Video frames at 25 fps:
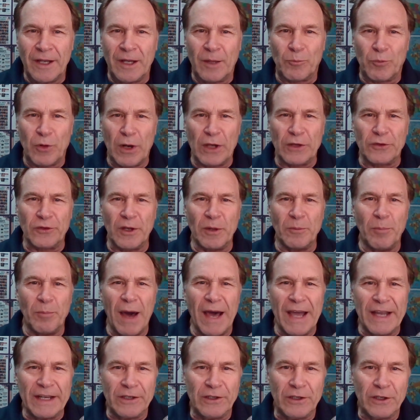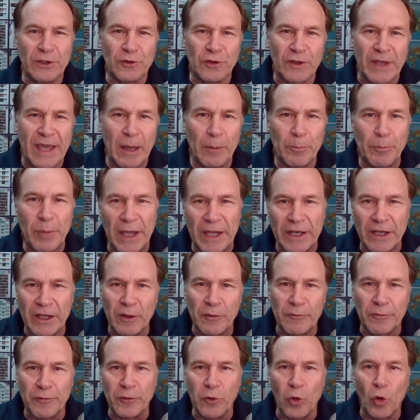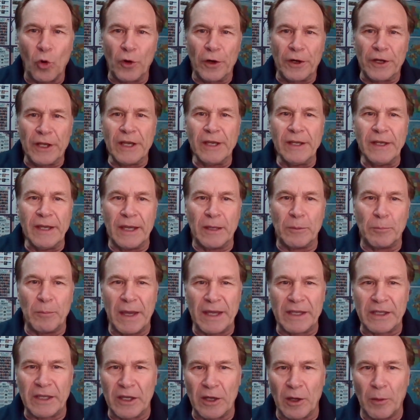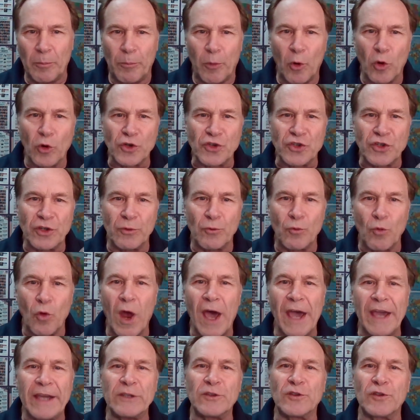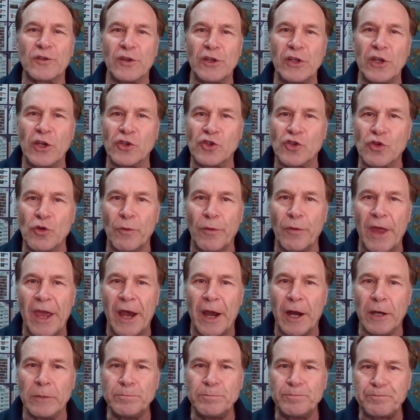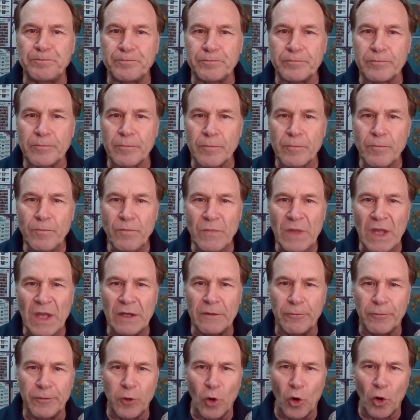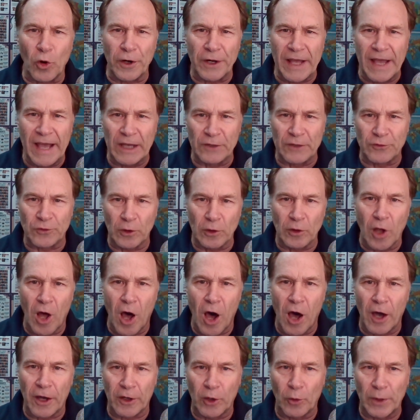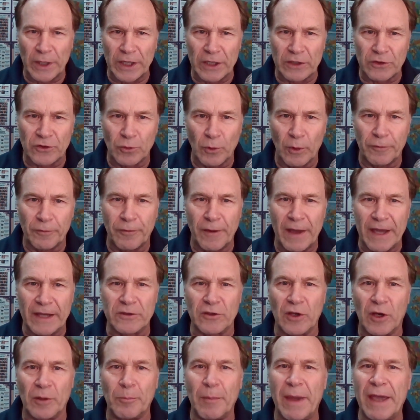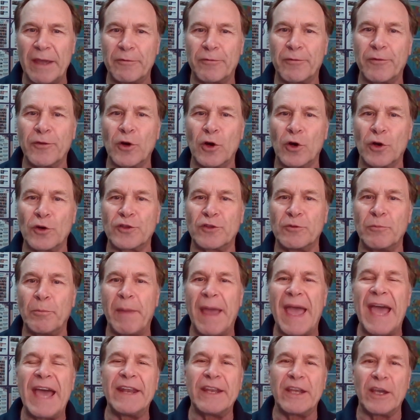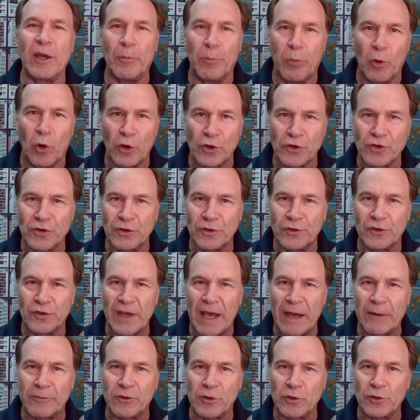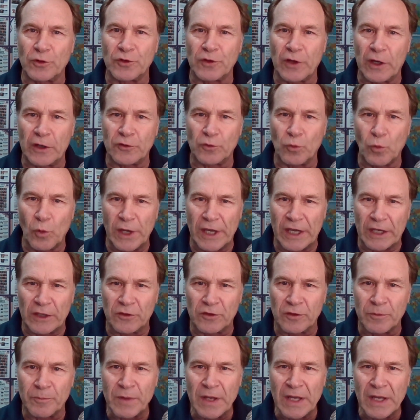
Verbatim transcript: President Biden is campaigning in Florida and making abortion rights the issue there. Florida has a law going into effect on May 1st banning abortions after six weeks.